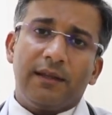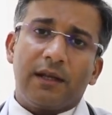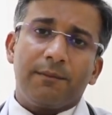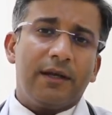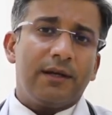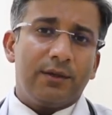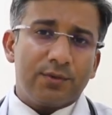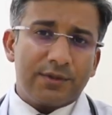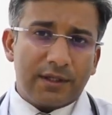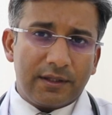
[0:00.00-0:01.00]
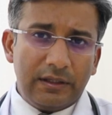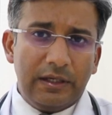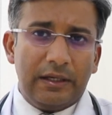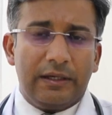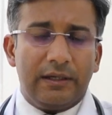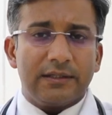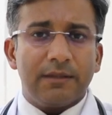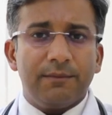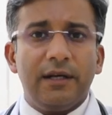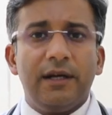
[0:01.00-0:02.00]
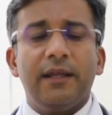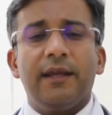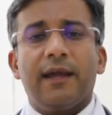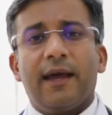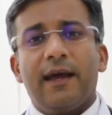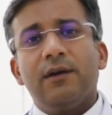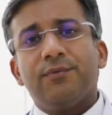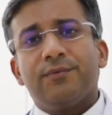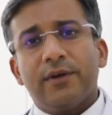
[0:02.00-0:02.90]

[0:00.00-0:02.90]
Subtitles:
thereby reducing the disability and